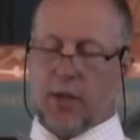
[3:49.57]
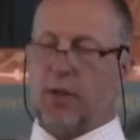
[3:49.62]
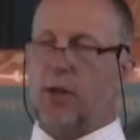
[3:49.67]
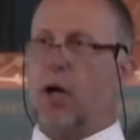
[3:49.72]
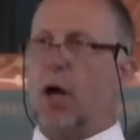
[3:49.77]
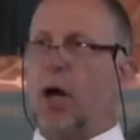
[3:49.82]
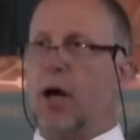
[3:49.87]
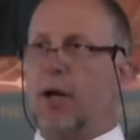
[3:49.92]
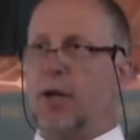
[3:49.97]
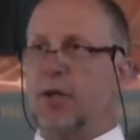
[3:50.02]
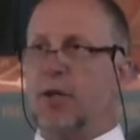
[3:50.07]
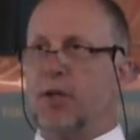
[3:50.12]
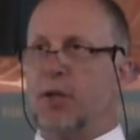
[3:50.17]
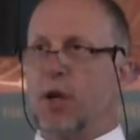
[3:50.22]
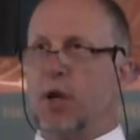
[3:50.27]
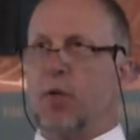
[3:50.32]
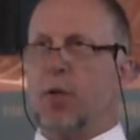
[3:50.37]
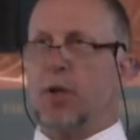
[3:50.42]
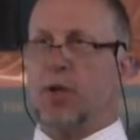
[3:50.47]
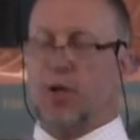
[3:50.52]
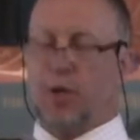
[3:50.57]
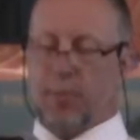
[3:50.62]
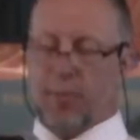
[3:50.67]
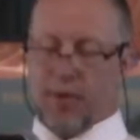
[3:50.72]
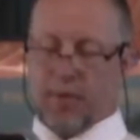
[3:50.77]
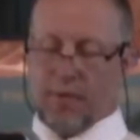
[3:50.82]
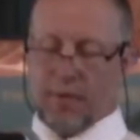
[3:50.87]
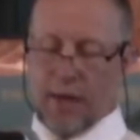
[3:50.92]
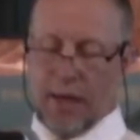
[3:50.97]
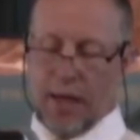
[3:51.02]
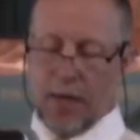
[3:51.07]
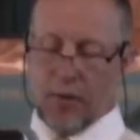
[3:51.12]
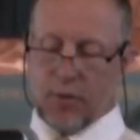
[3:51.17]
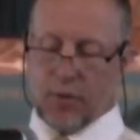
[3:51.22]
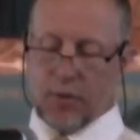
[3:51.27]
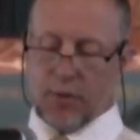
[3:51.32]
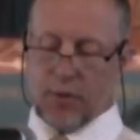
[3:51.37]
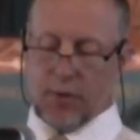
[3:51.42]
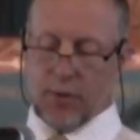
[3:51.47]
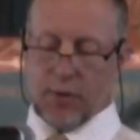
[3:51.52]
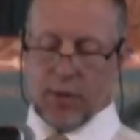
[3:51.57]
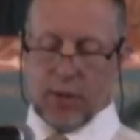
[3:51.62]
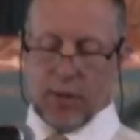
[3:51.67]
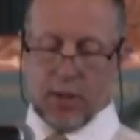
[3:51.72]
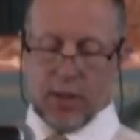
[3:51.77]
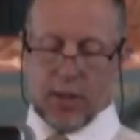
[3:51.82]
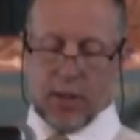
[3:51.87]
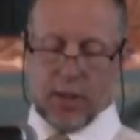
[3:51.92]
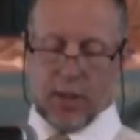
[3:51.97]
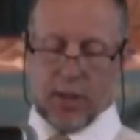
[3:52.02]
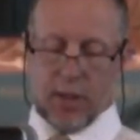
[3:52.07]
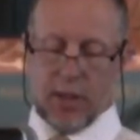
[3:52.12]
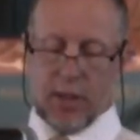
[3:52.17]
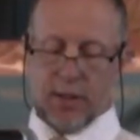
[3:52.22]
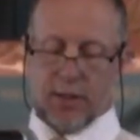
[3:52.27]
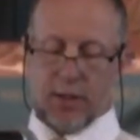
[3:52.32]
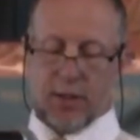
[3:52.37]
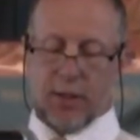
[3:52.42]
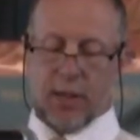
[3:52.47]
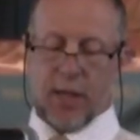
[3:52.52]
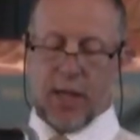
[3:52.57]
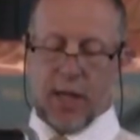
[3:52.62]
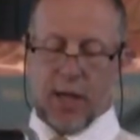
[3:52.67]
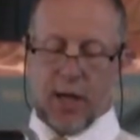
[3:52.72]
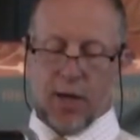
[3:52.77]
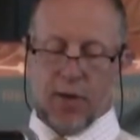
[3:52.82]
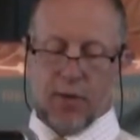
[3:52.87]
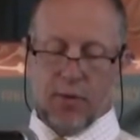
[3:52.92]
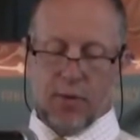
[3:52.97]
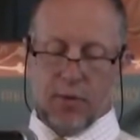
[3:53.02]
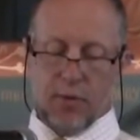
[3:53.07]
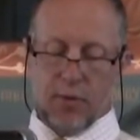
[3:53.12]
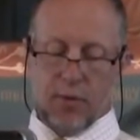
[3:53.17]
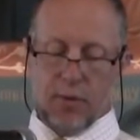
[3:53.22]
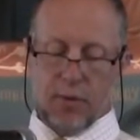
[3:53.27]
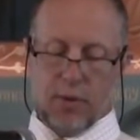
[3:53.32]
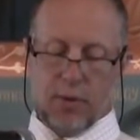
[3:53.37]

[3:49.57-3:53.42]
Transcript: God is nowhere to be found, He doesn't care,